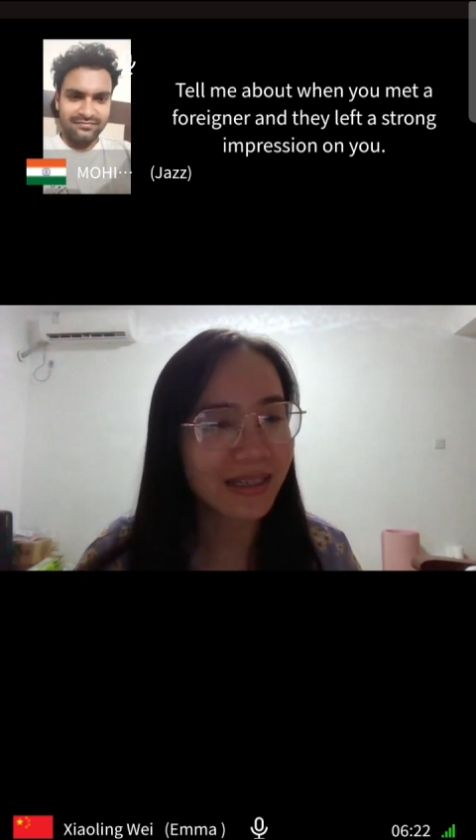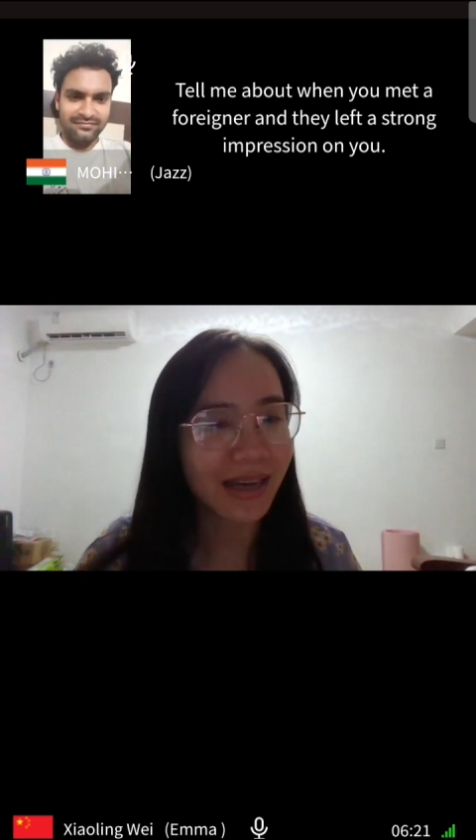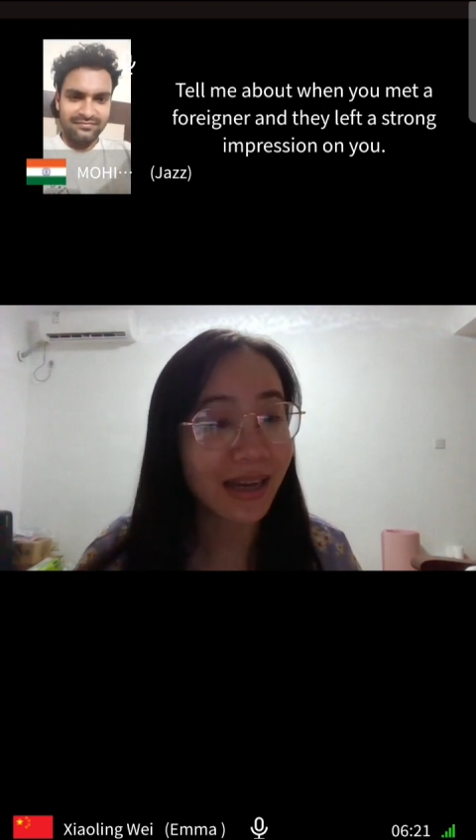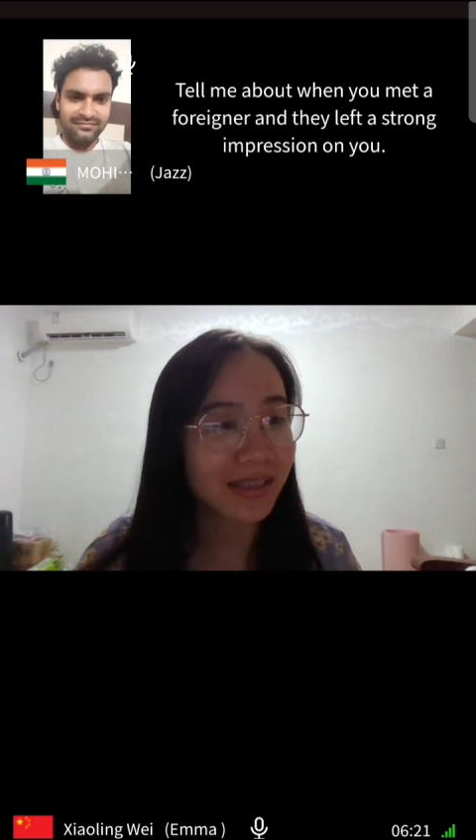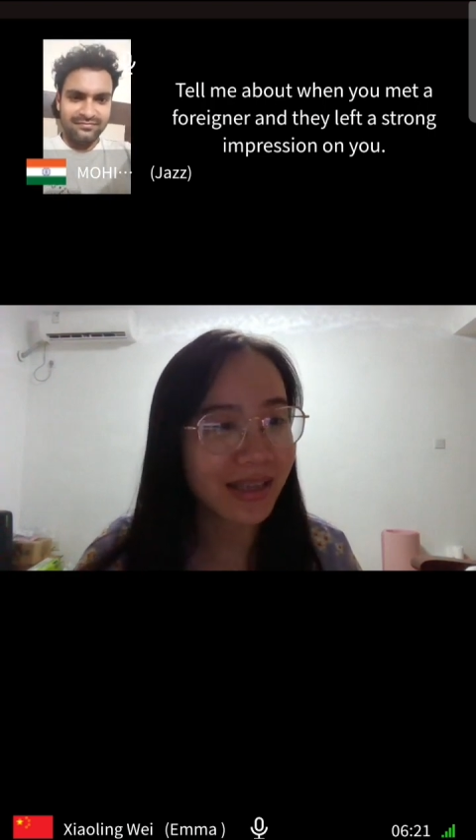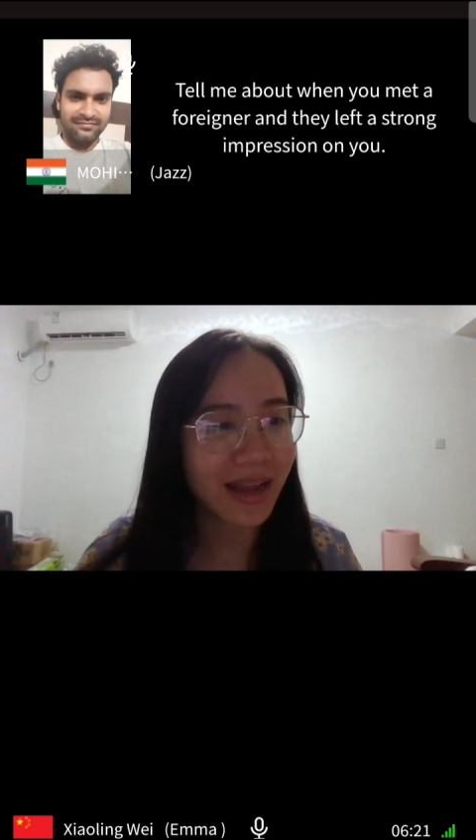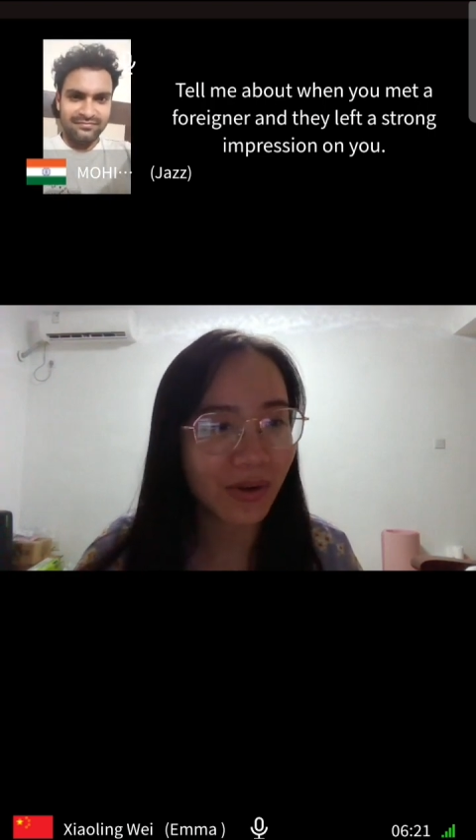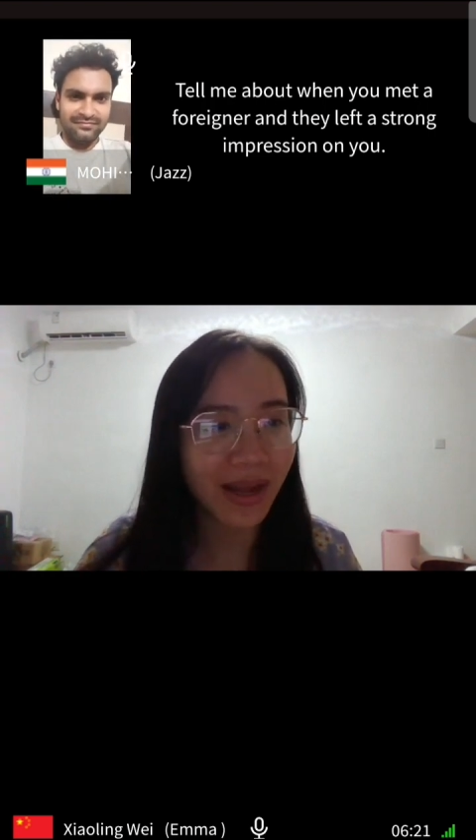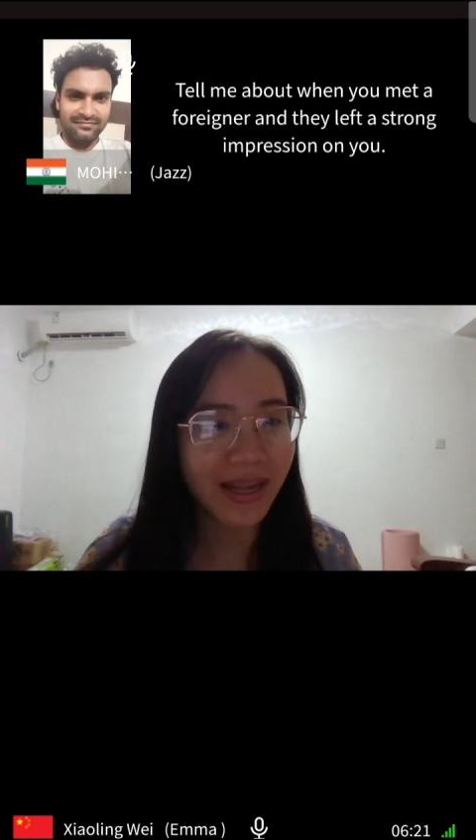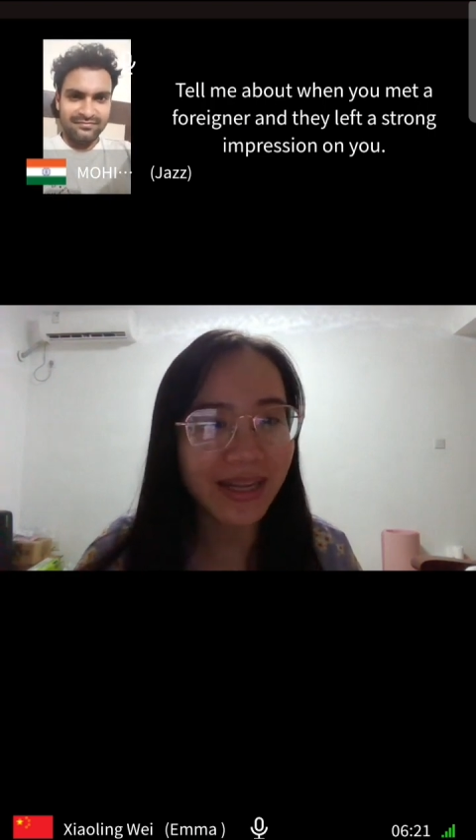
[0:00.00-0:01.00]
eyesight,
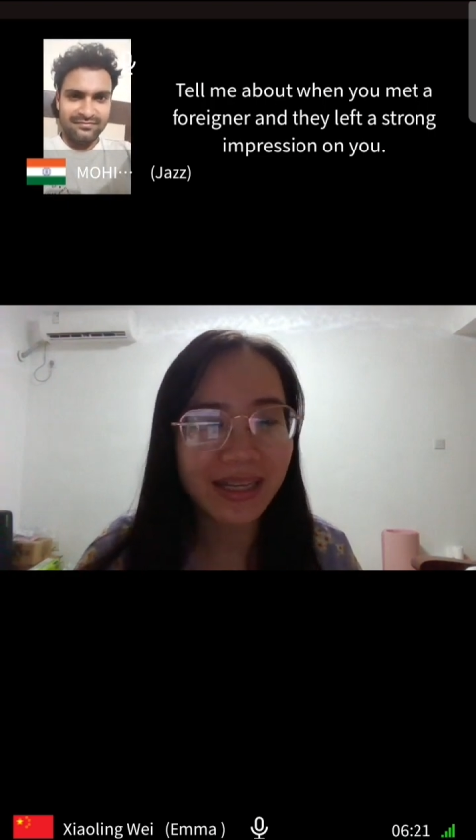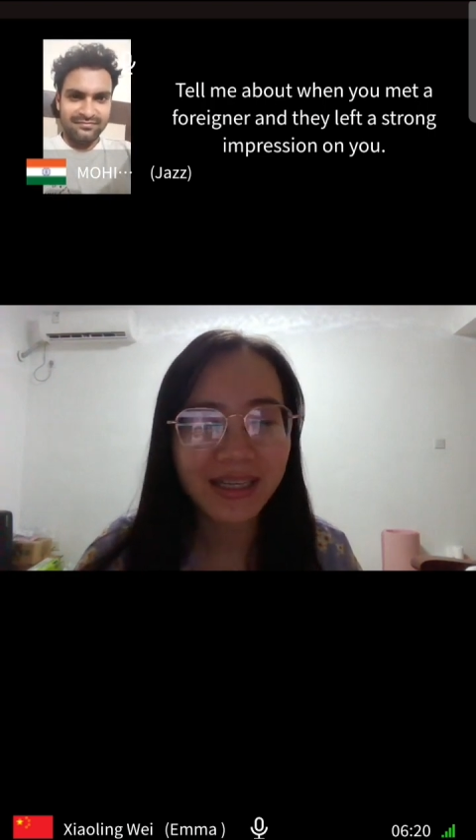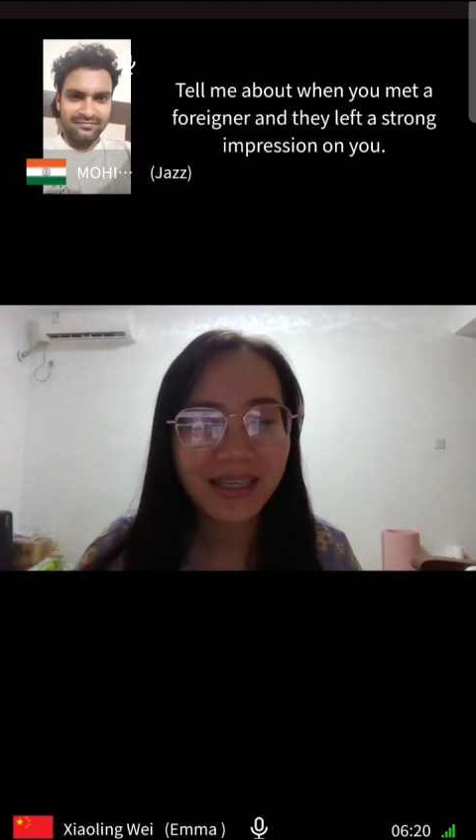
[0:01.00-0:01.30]
right?